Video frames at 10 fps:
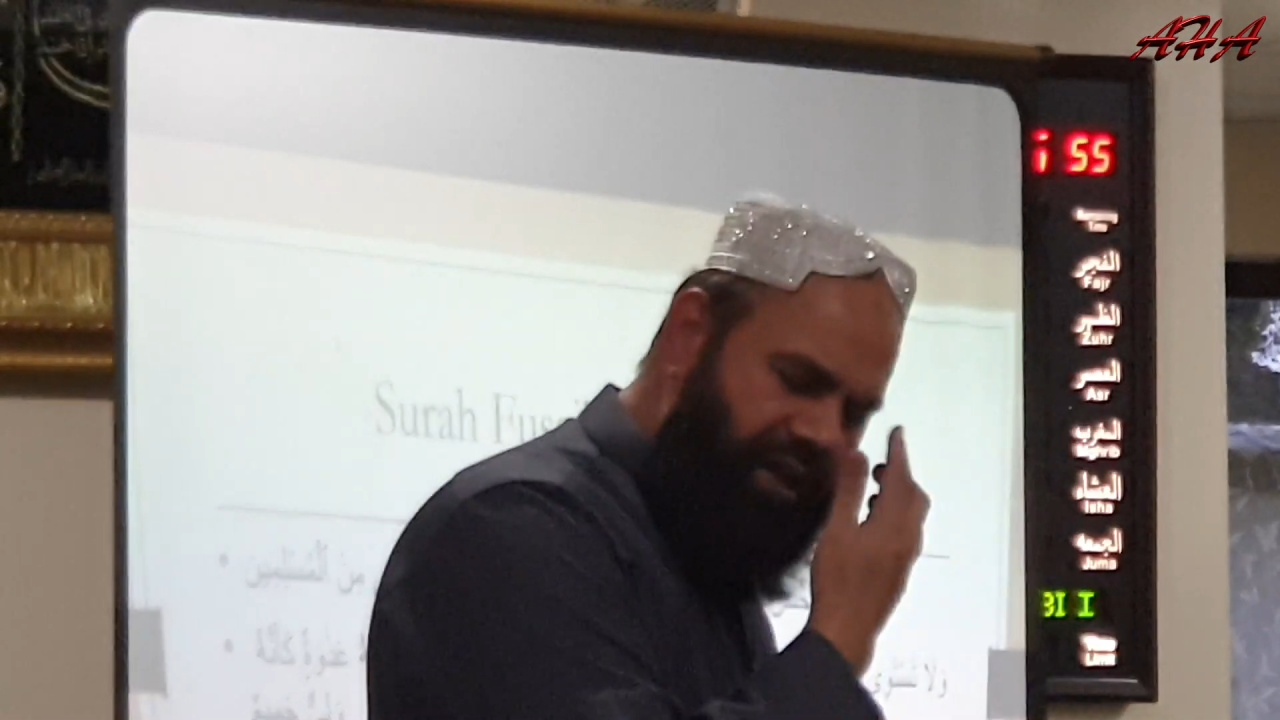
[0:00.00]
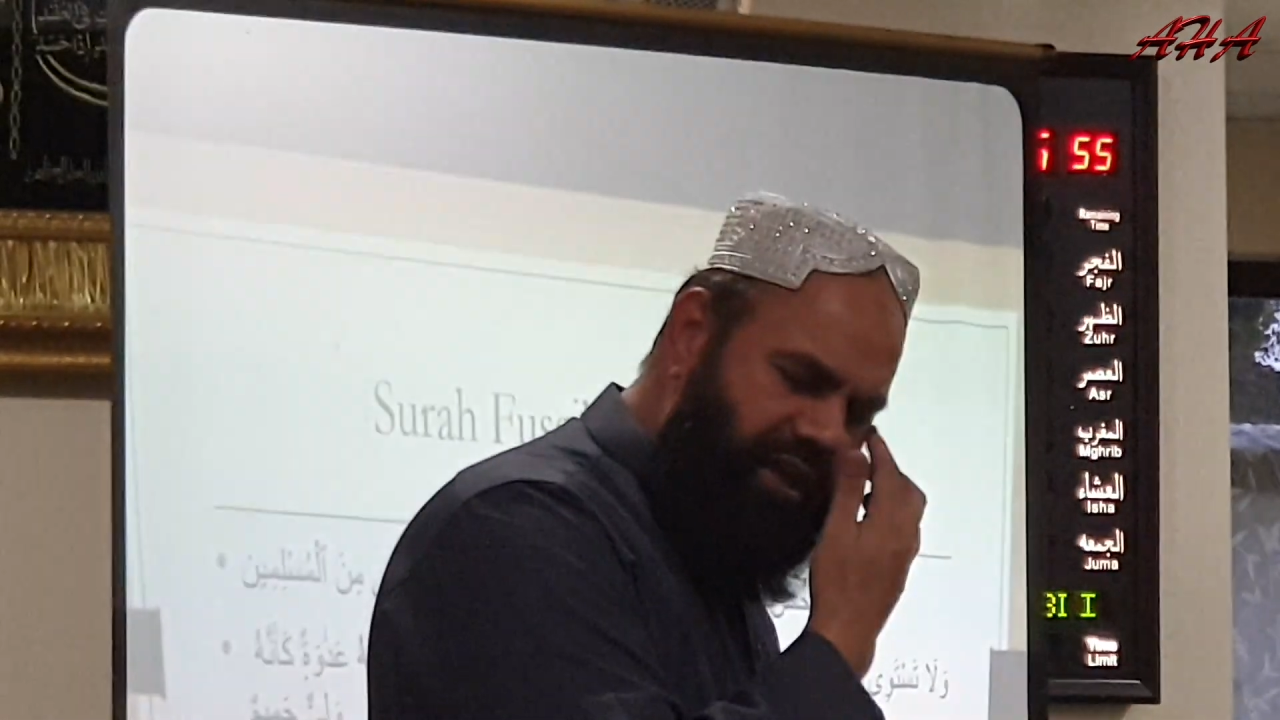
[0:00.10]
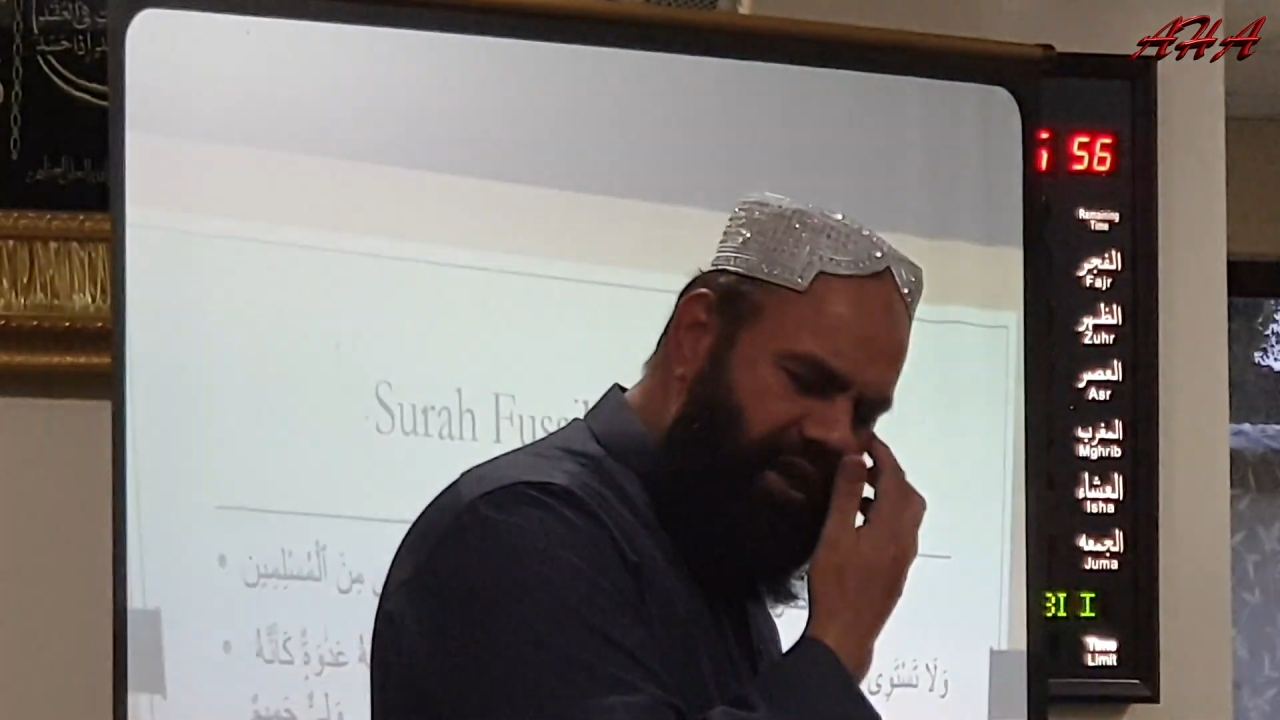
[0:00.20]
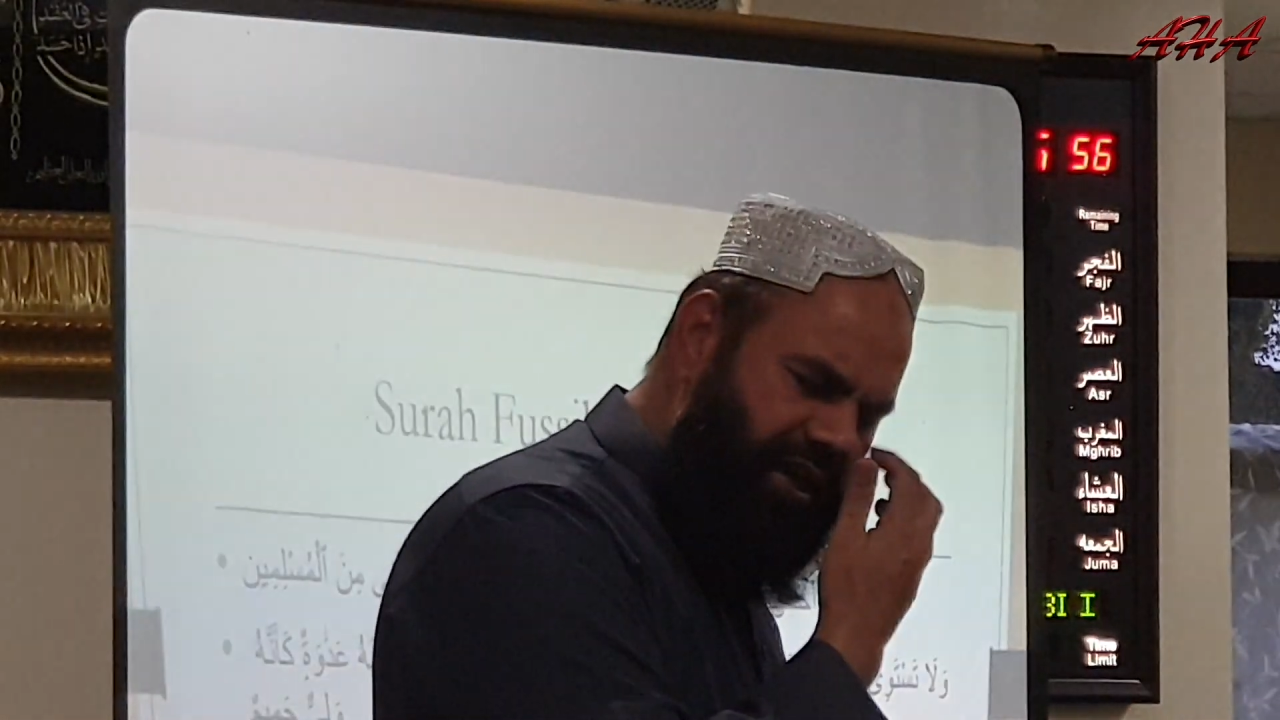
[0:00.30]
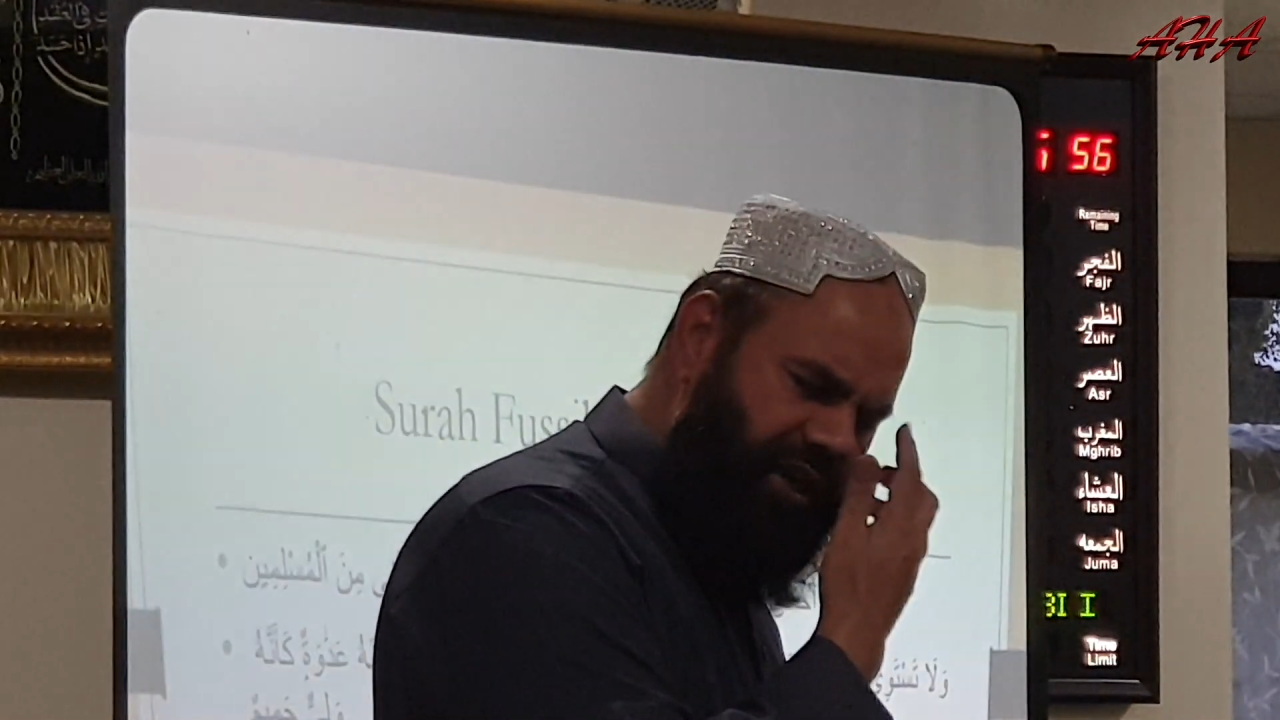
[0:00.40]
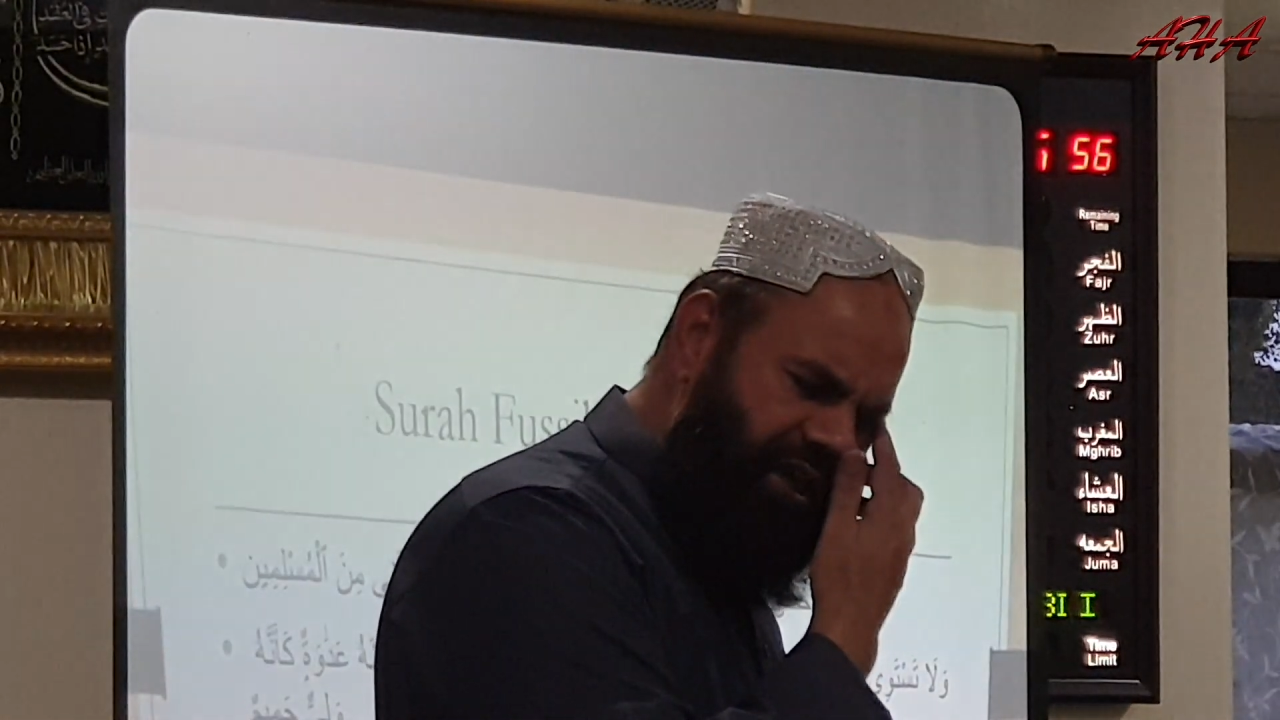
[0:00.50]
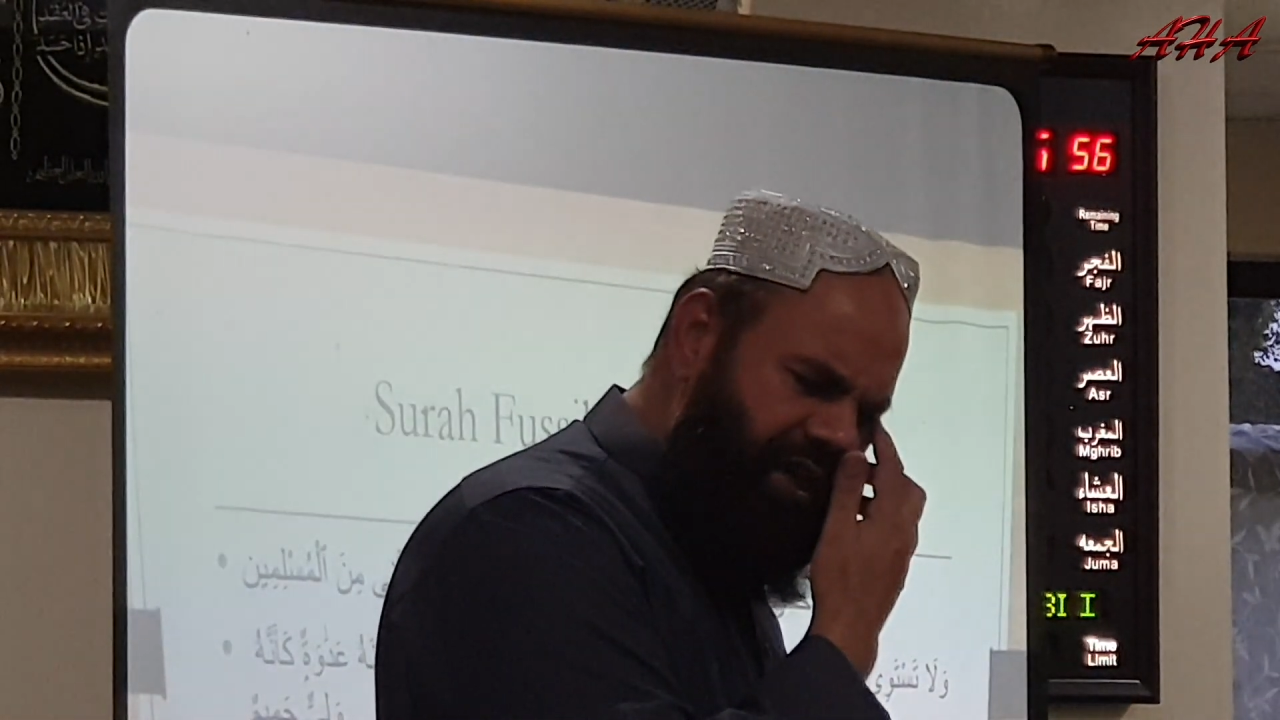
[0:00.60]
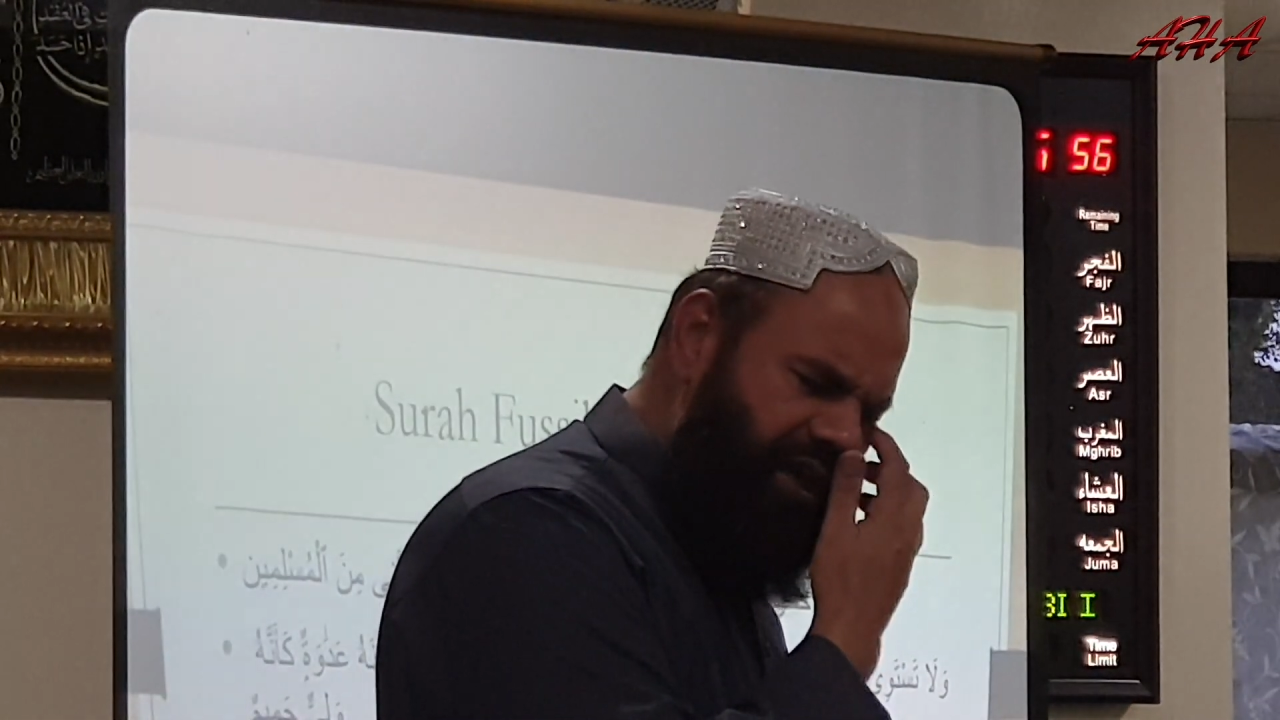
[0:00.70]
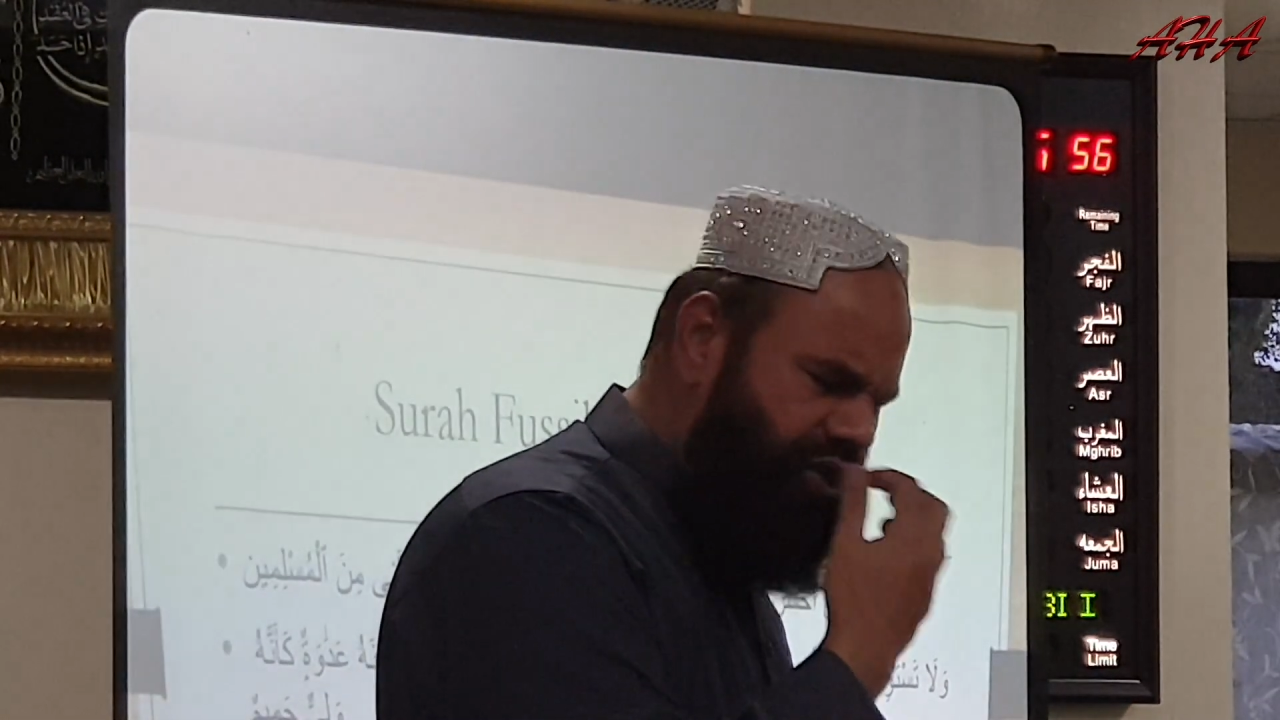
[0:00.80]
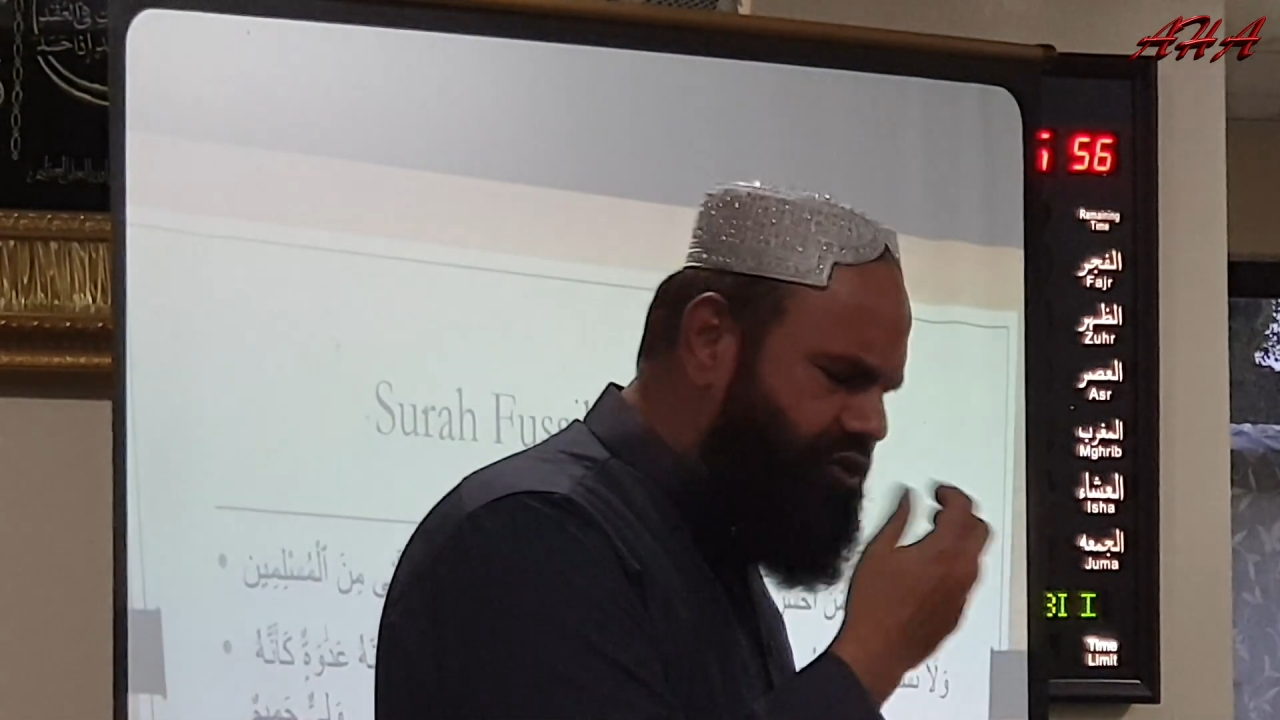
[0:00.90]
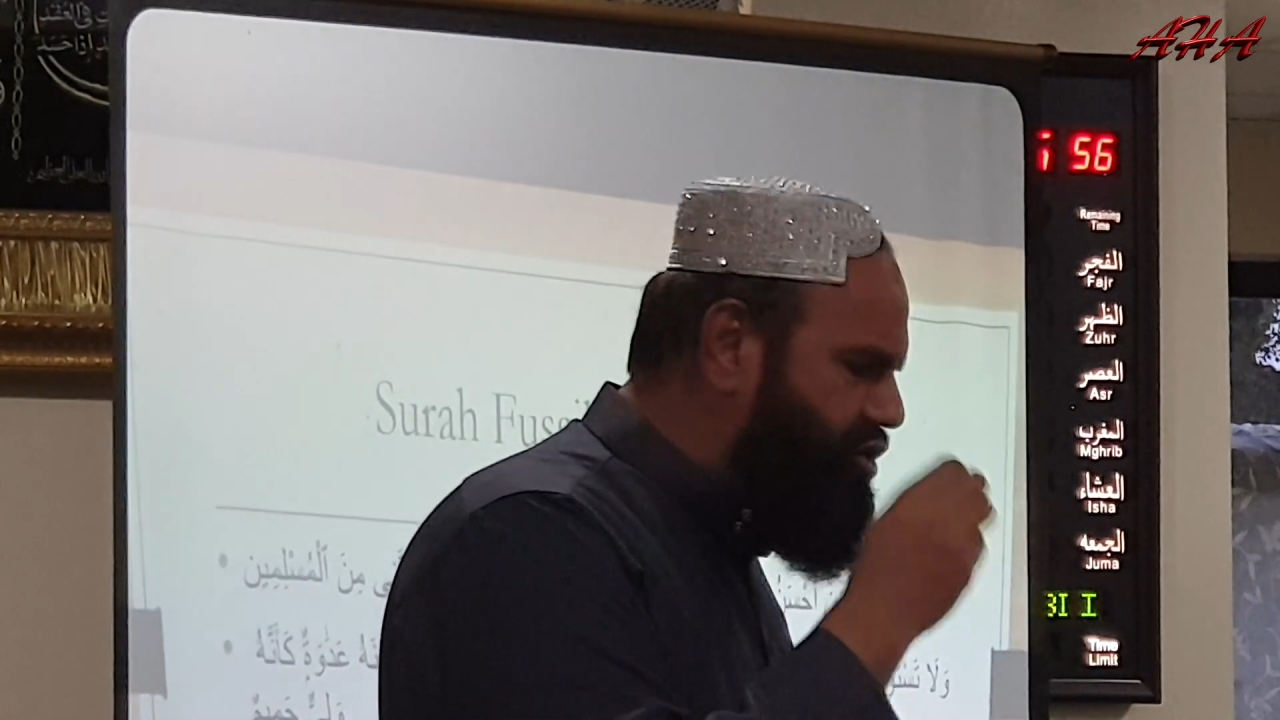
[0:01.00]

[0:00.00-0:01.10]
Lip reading: And he used to